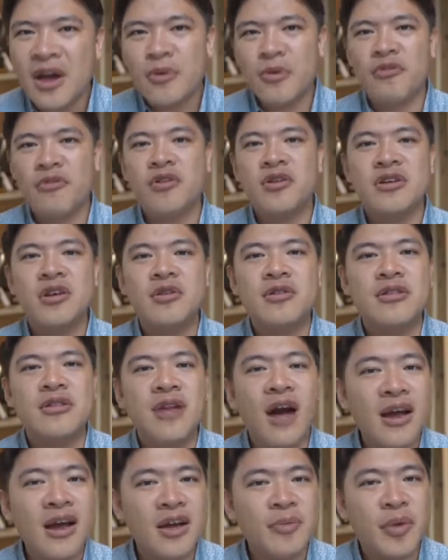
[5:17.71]
We've heard a
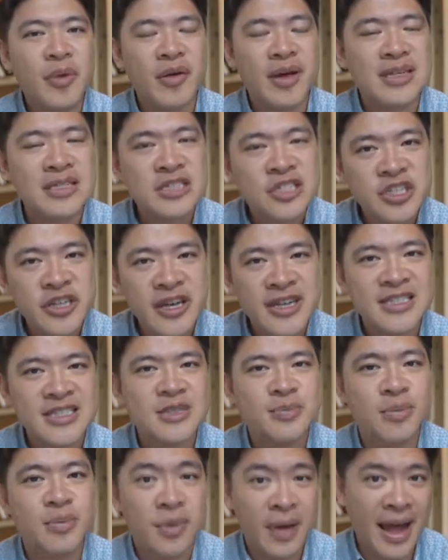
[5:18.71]
lot about
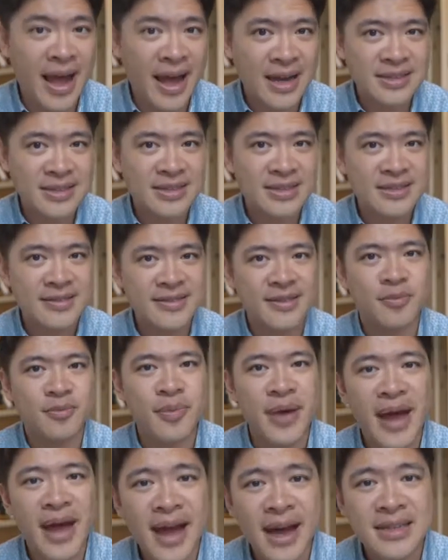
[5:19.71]
exchange hacks in the
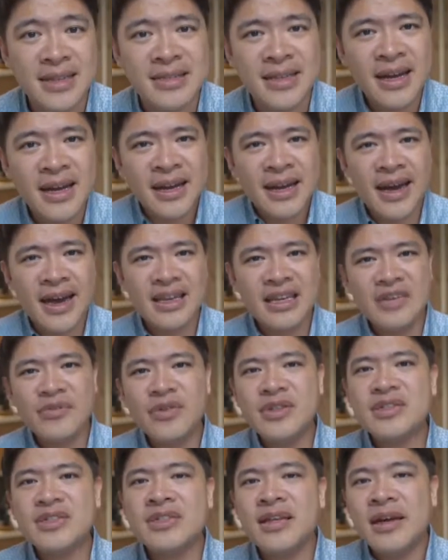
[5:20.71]
past, and
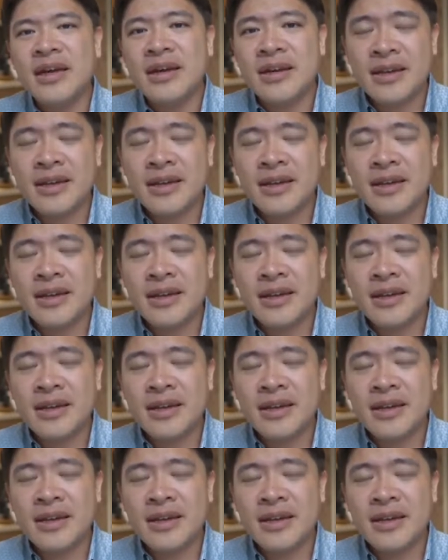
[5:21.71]
even just